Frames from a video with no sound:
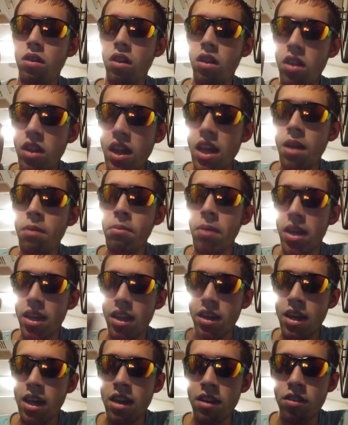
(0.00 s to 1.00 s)
then make a
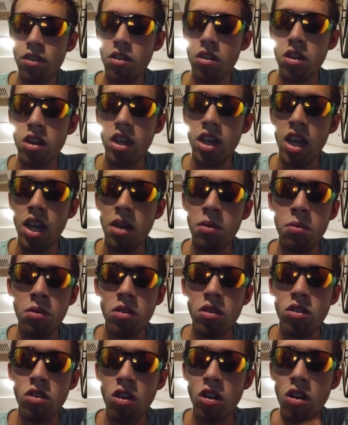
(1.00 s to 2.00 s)
NASCAR game.
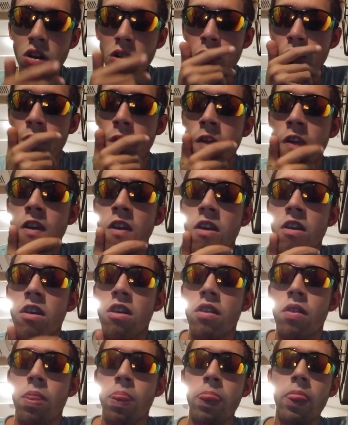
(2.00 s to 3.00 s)
So,
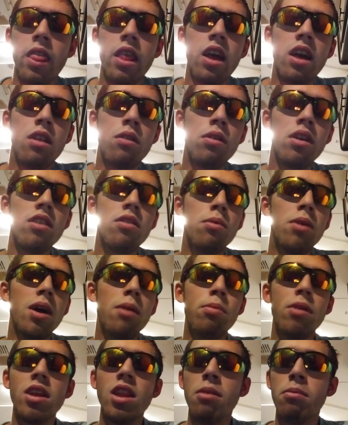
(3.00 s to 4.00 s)
and the reason why I
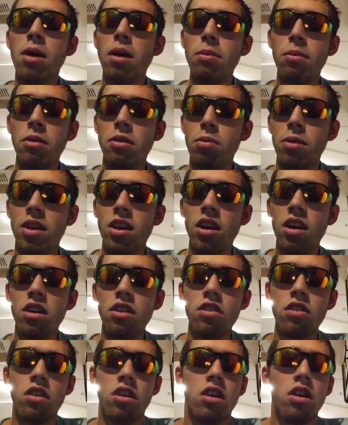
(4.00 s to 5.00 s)
bring them up is
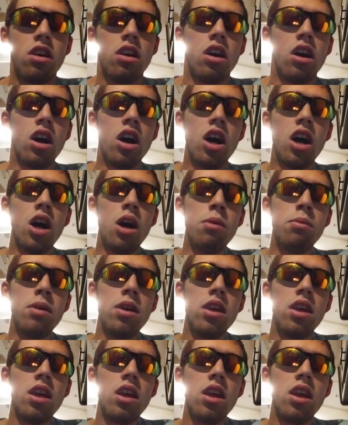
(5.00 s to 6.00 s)
because um,
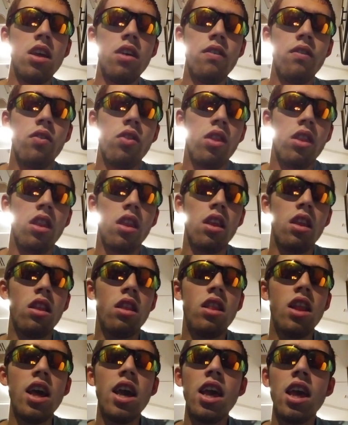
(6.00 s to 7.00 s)

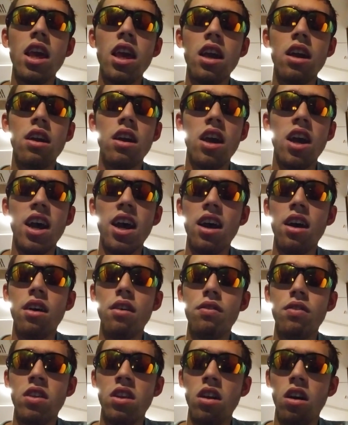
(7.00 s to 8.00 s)
they
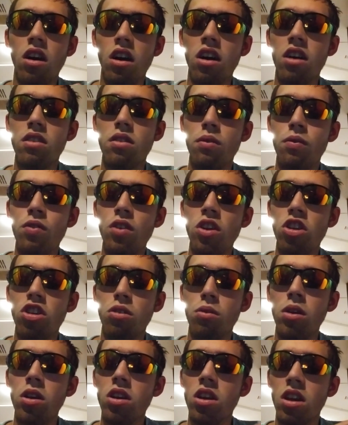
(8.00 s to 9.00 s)
have an awesome feature
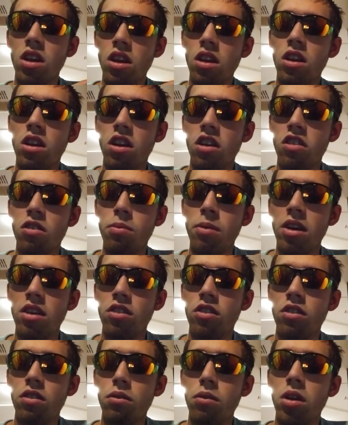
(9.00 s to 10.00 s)
where you can customize,
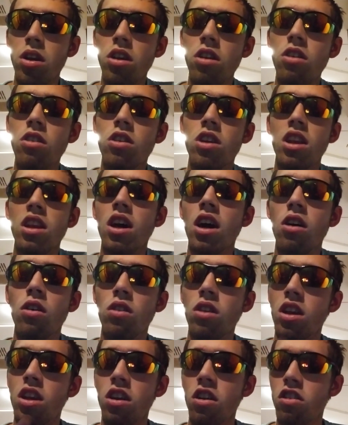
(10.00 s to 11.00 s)
where you can not
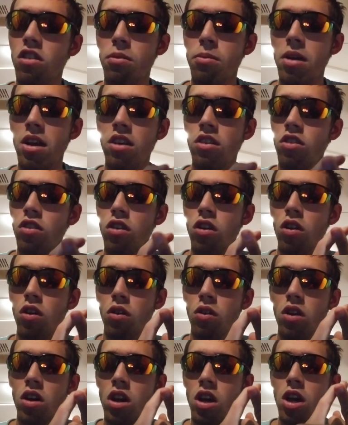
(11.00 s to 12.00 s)
only customize your
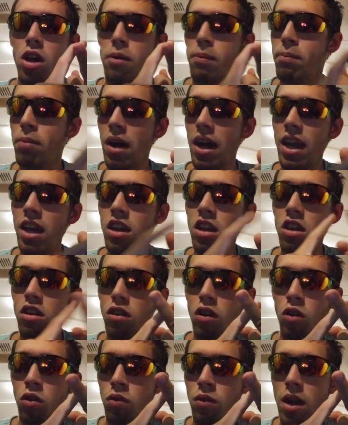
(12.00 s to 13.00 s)
own bike, your
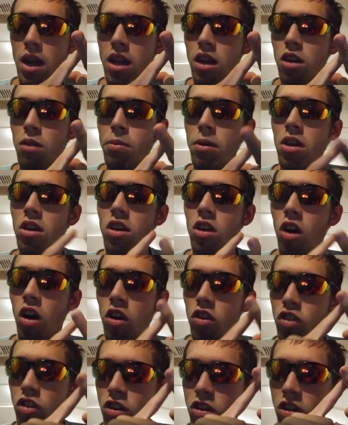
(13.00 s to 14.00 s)
own rider, but you can
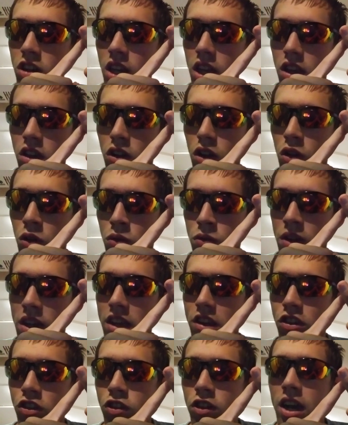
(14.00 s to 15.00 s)
also create your own
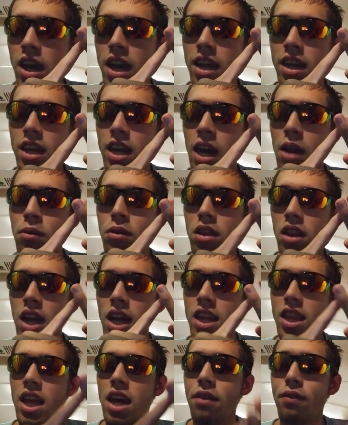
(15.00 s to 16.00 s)
racetrack. And I would
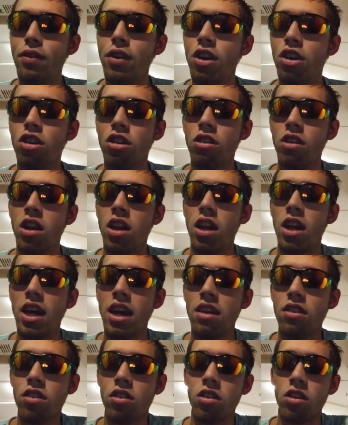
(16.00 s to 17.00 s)
like that feature in a
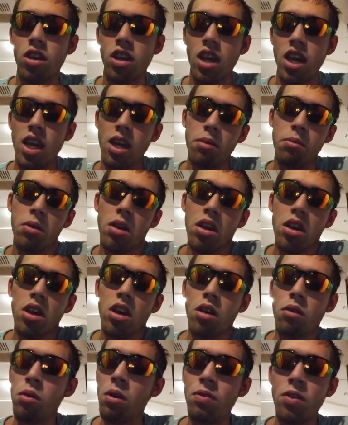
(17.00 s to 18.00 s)
NASCAR game.
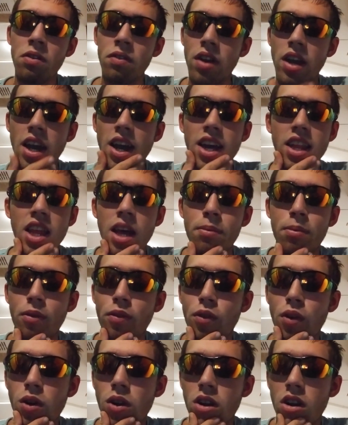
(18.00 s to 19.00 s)
We've never had that
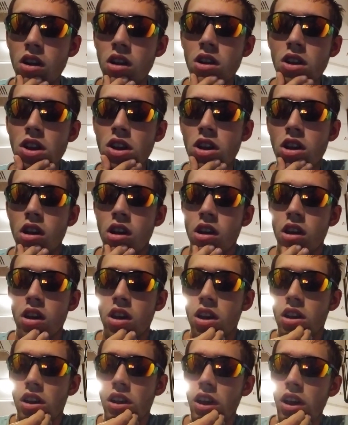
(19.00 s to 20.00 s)
before.
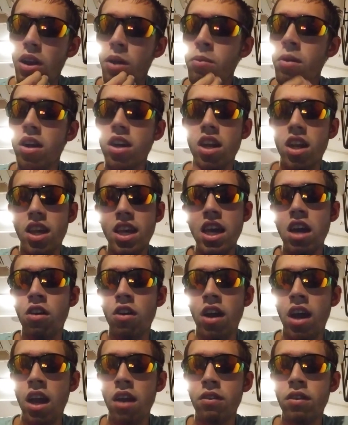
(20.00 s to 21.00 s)
And I'm not going to count
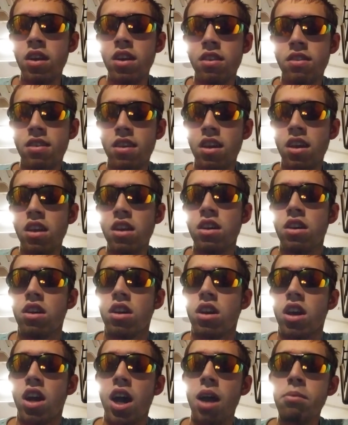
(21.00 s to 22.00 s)
iRacing.
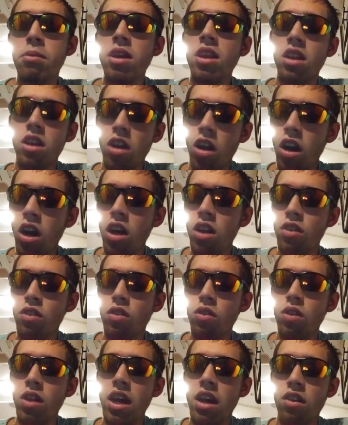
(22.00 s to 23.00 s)
I mean
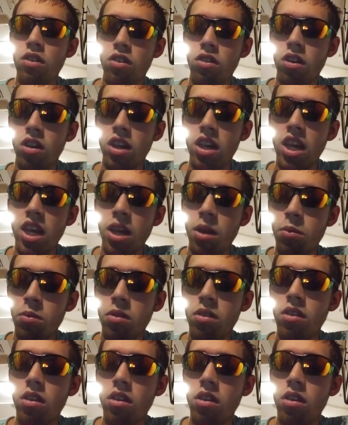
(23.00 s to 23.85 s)
console NASCAR games.